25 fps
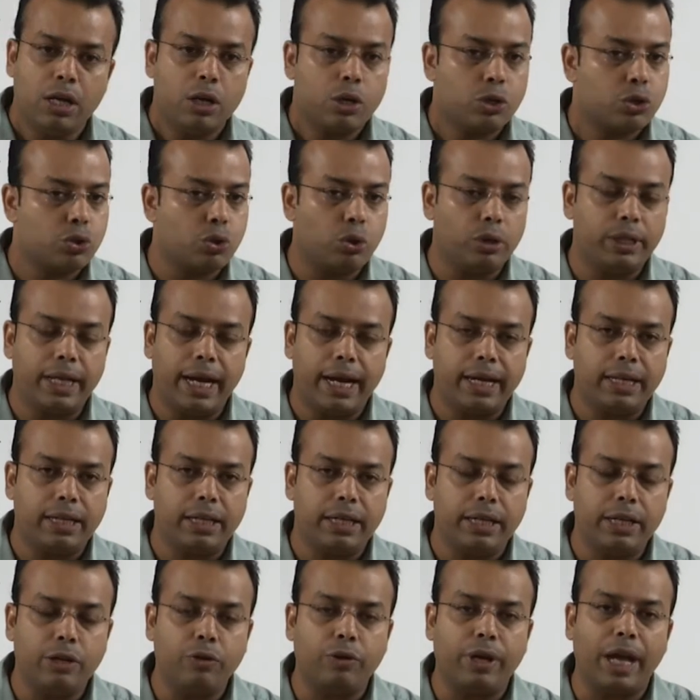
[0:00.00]
so that
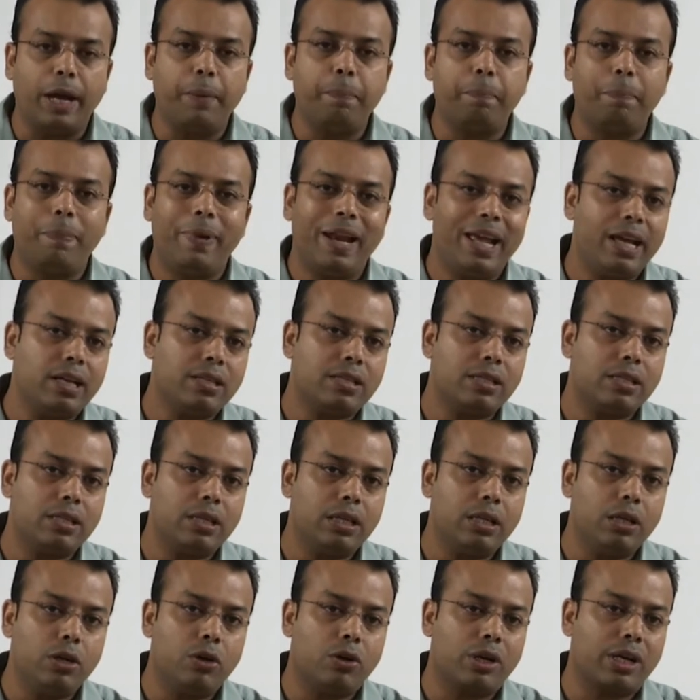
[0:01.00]
you can place
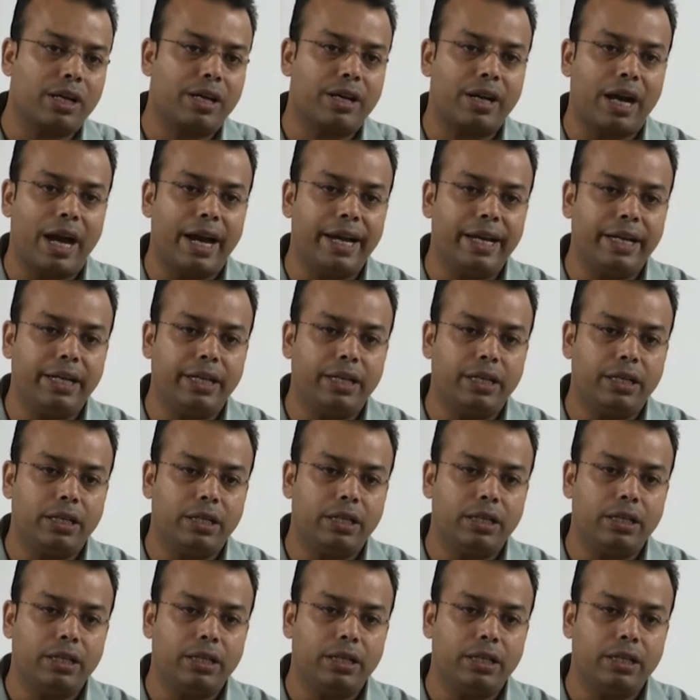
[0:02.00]
your grind